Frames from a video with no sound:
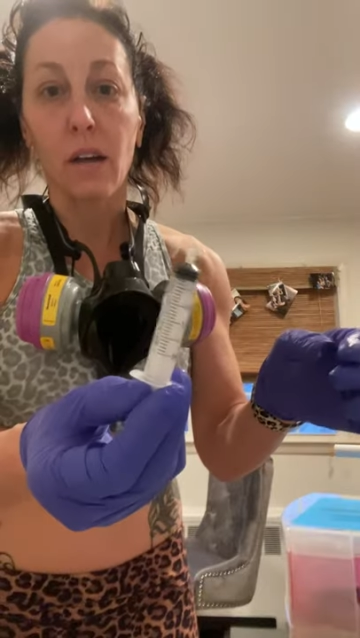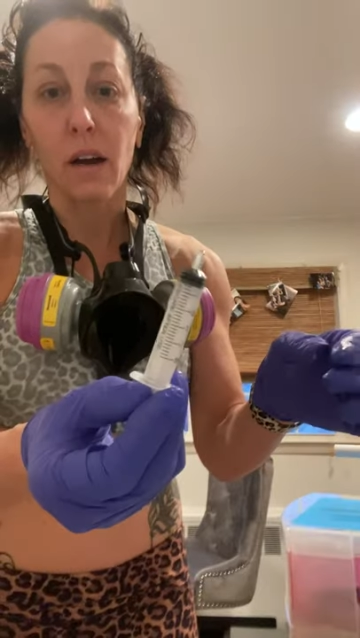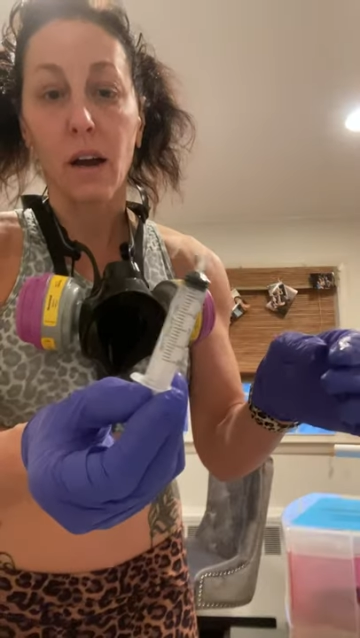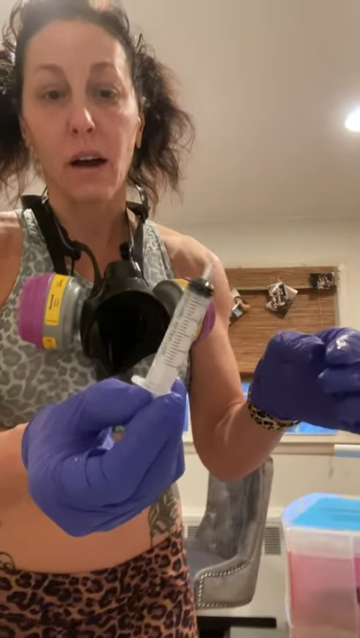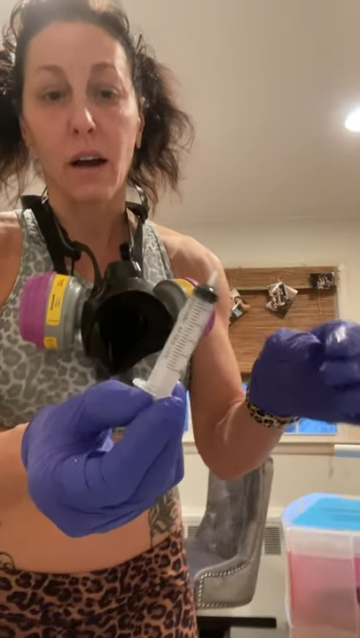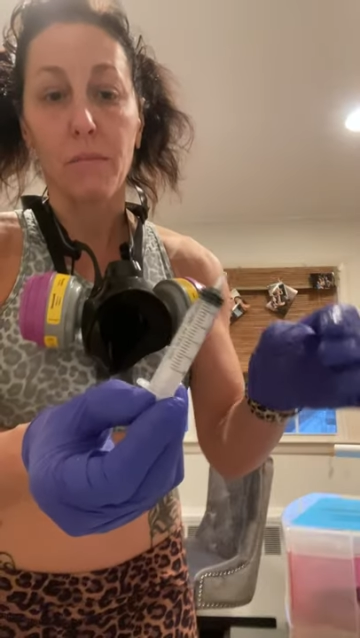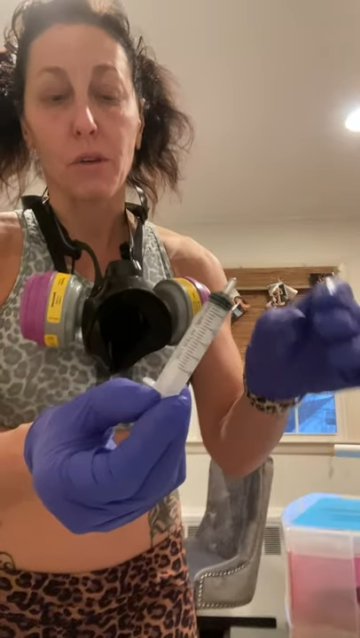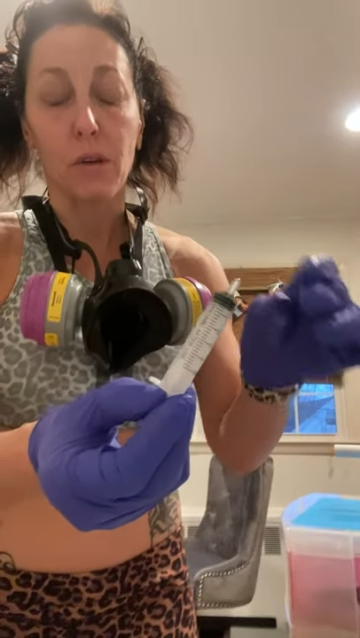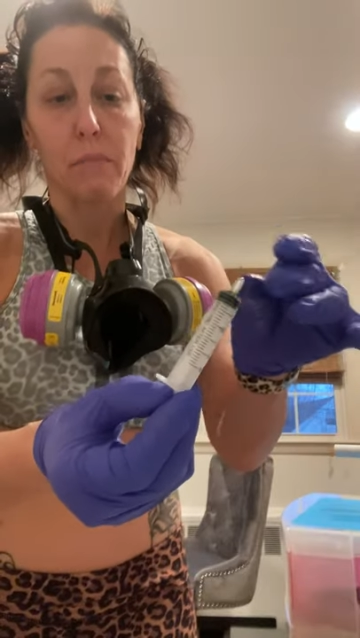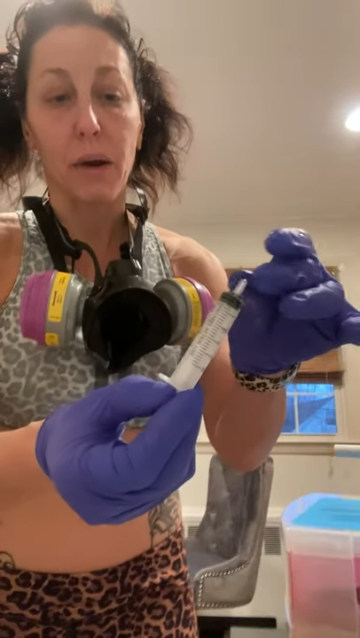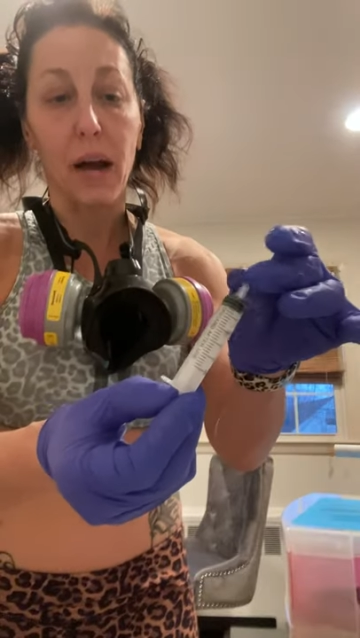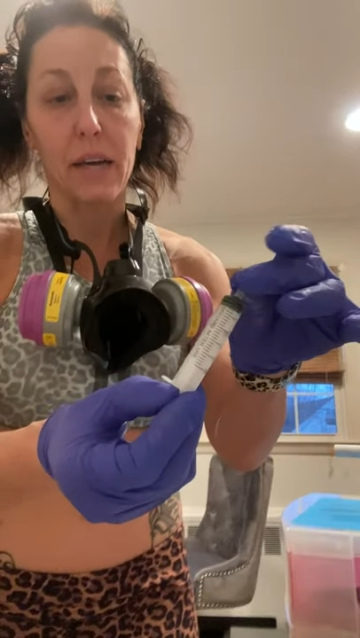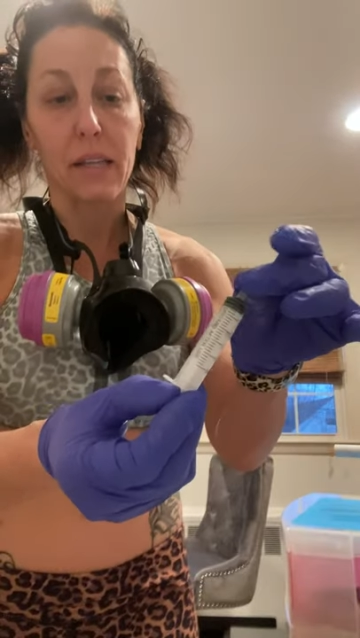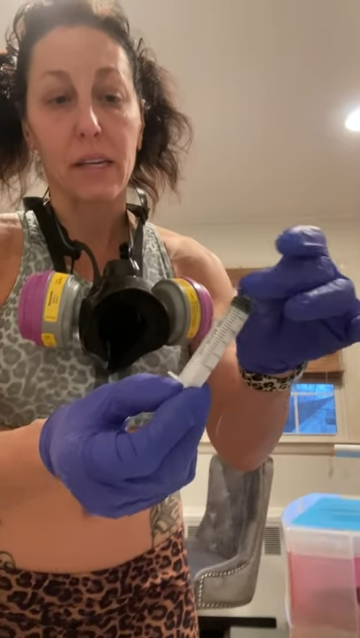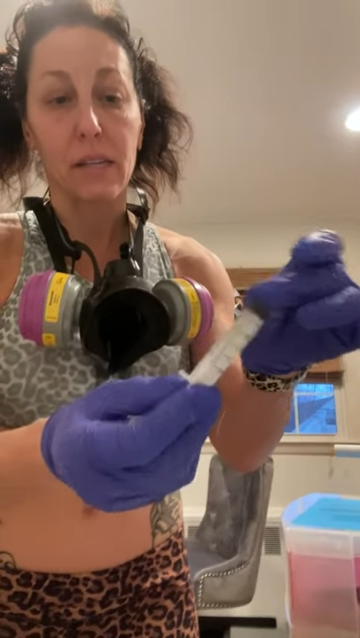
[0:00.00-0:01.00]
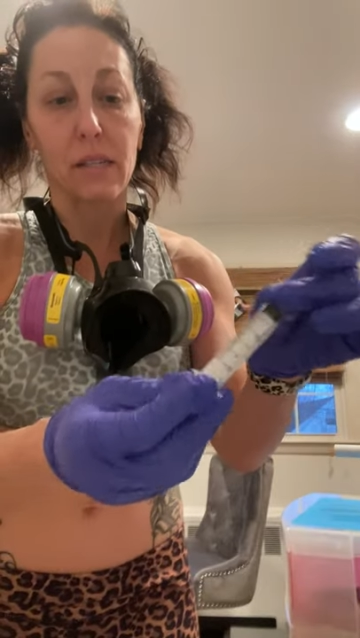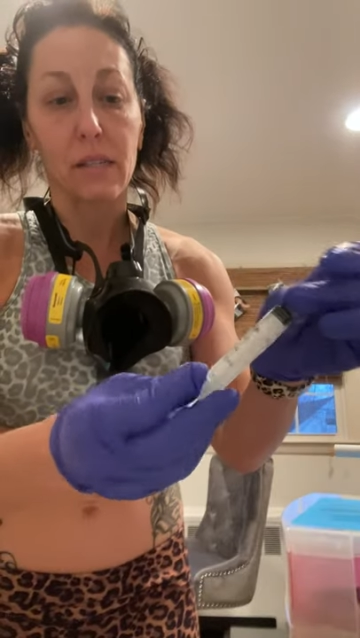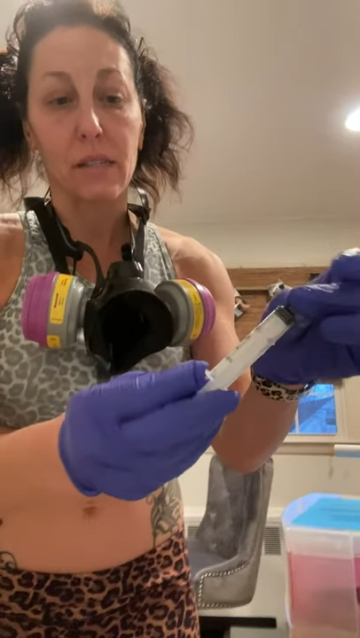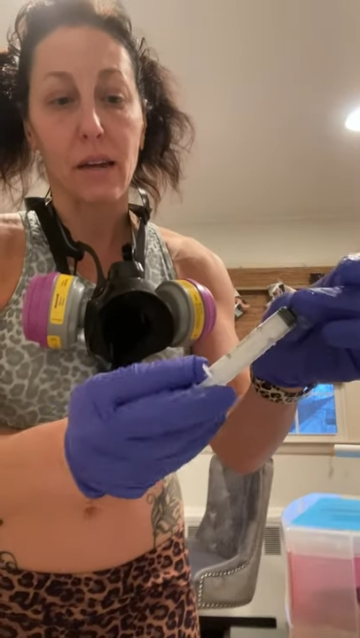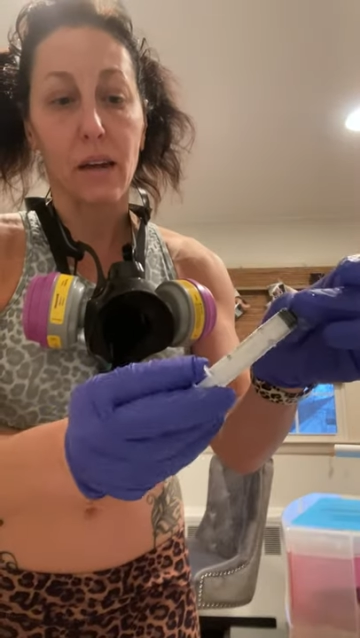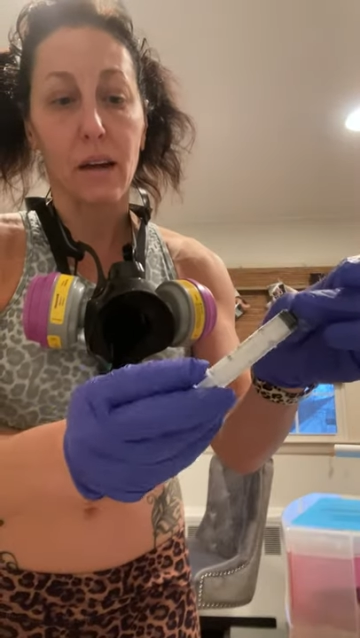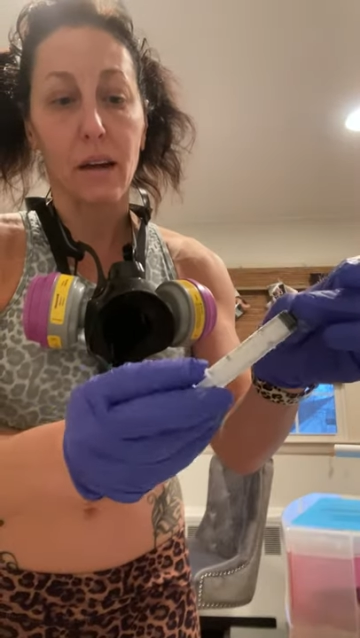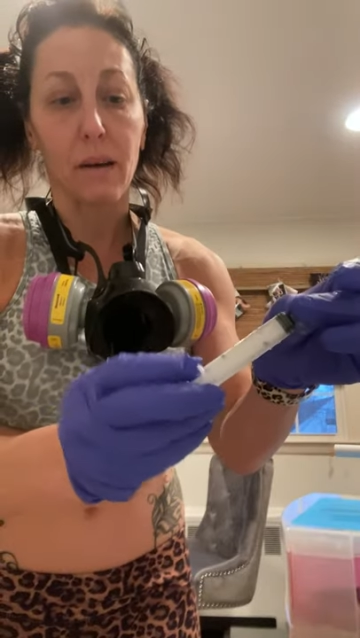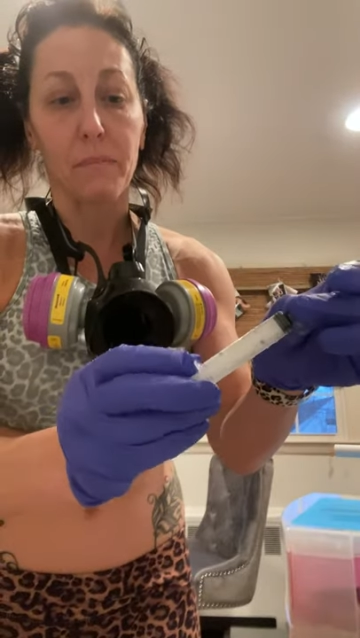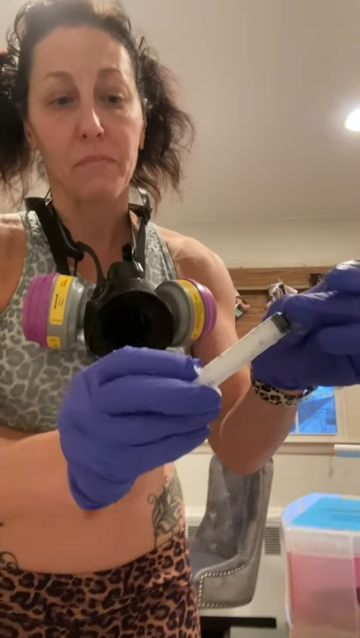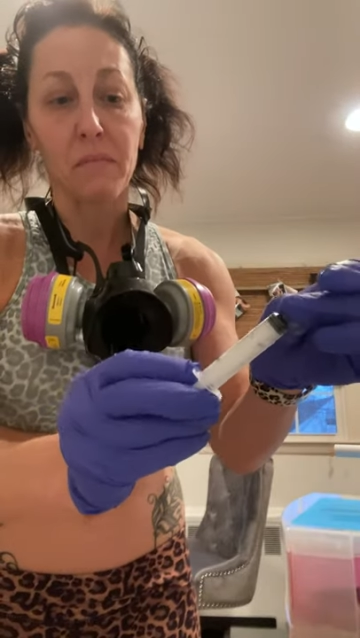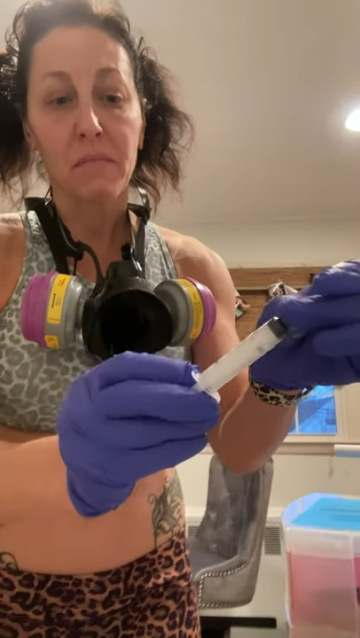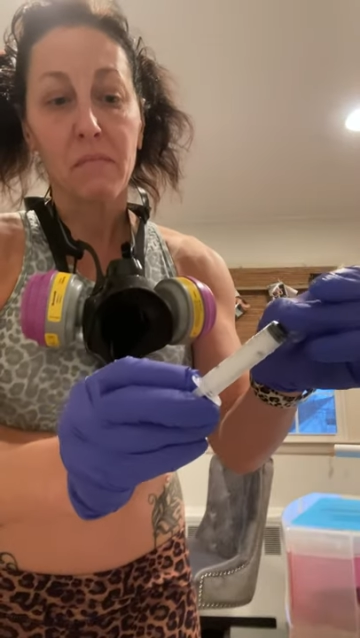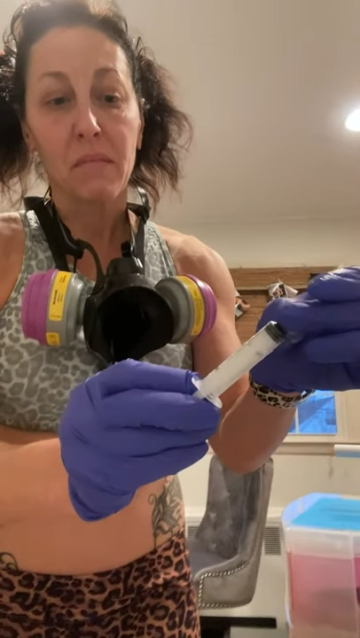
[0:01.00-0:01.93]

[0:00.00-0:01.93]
Um, you can buy these um,